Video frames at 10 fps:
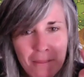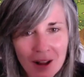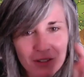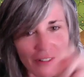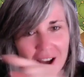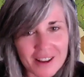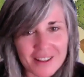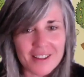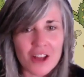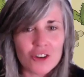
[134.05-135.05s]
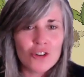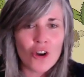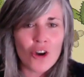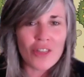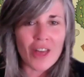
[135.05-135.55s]
motherfuckers. And you
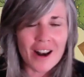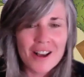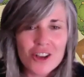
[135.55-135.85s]
know that